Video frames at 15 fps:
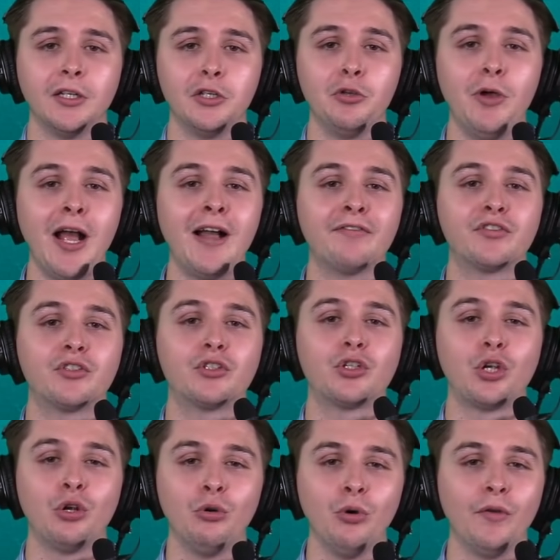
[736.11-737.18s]
you have
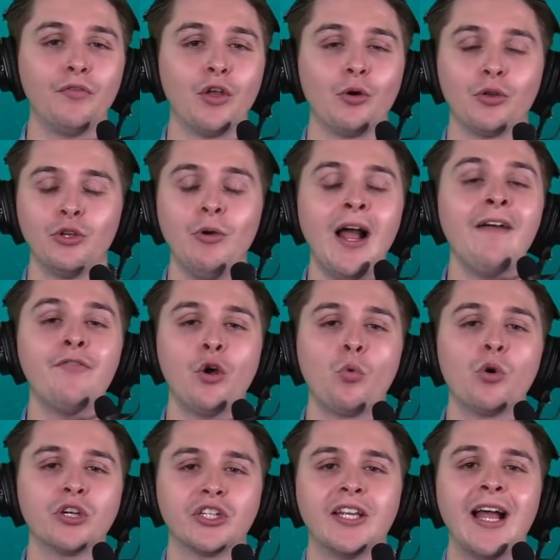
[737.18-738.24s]
two of the you have the
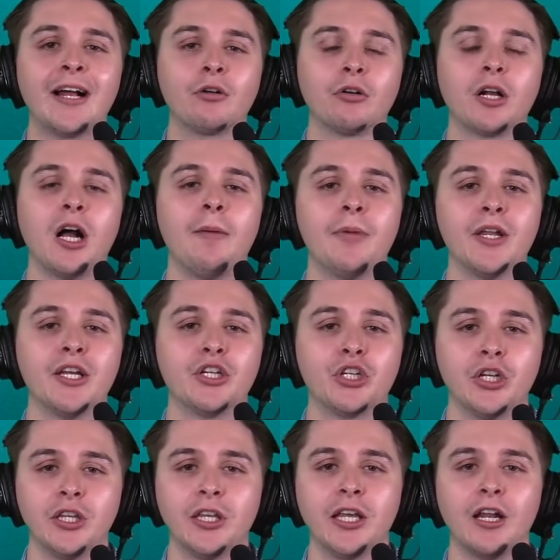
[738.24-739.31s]
worst tackle
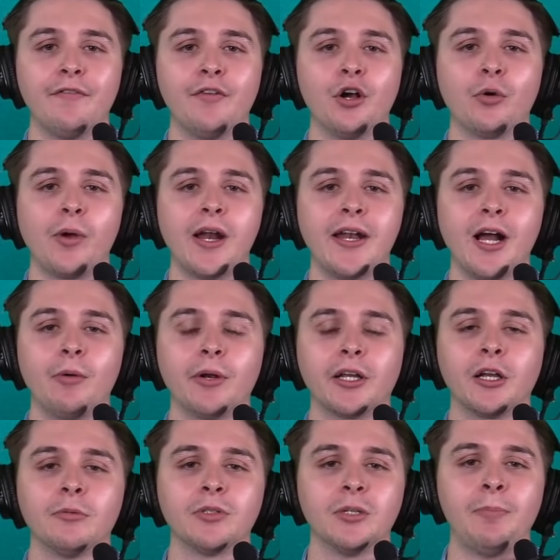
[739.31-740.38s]
combination in the NFL right now when it
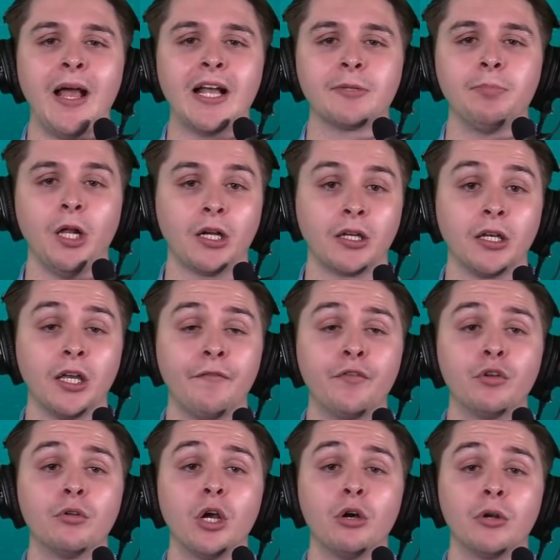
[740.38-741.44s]
comes to pass blocking if
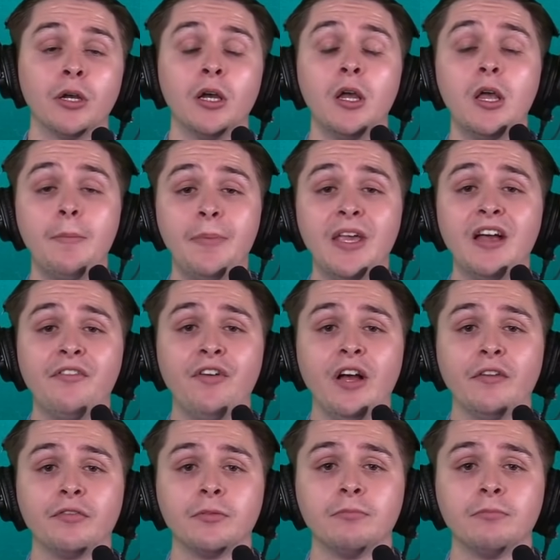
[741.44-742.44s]
you go to PFF.